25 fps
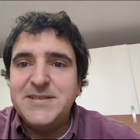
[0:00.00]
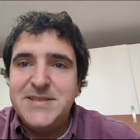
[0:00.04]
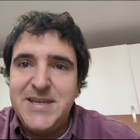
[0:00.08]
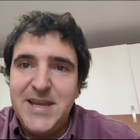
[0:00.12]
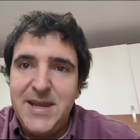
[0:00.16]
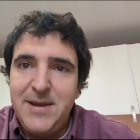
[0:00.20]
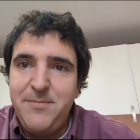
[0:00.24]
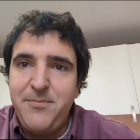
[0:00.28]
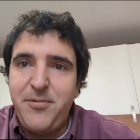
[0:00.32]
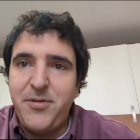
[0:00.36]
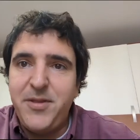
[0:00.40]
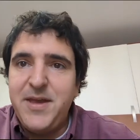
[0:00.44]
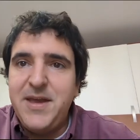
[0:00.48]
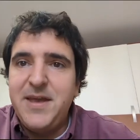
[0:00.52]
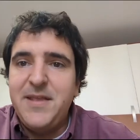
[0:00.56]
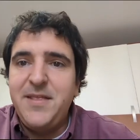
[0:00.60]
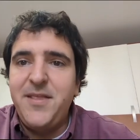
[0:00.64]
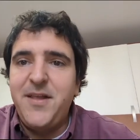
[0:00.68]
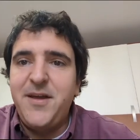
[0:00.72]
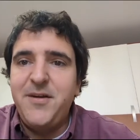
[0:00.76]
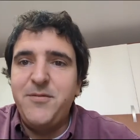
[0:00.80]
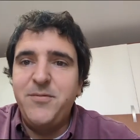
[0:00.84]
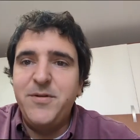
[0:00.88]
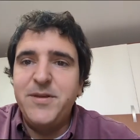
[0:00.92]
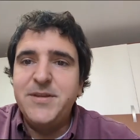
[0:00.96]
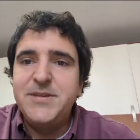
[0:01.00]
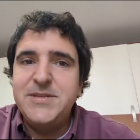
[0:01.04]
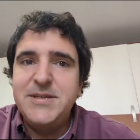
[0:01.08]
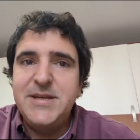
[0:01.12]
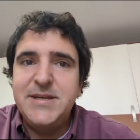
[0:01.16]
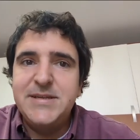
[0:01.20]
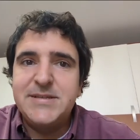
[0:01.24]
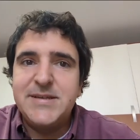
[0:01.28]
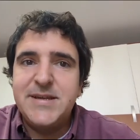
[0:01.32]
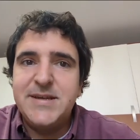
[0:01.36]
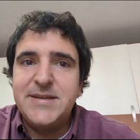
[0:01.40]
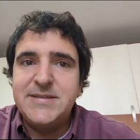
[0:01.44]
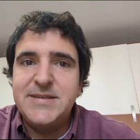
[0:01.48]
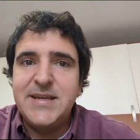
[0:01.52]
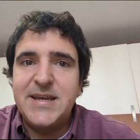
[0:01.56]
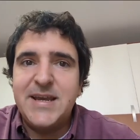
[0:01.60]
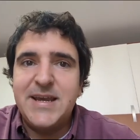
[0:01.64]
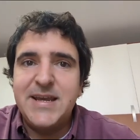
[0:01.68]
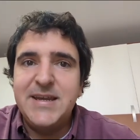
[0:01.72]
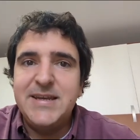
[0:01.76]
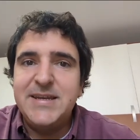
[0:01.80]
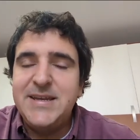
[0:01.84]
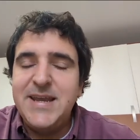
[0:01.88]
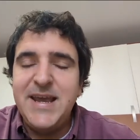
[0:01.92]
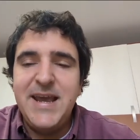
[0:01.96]
deeply in love with Jesus and
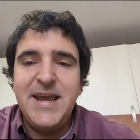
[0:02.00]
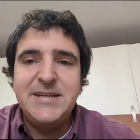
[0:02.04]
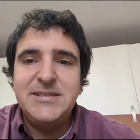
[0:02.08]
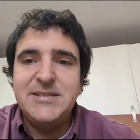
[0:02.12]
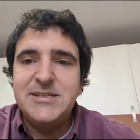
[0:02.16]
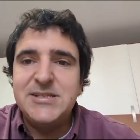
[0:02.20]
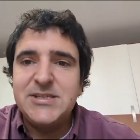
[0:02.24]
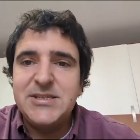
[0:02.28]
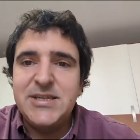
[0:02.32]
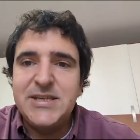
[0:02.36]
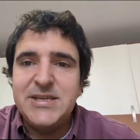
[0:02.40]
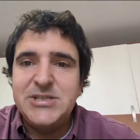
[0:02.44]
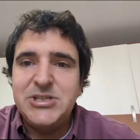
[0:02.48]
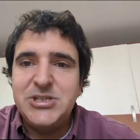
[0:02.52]
contagiously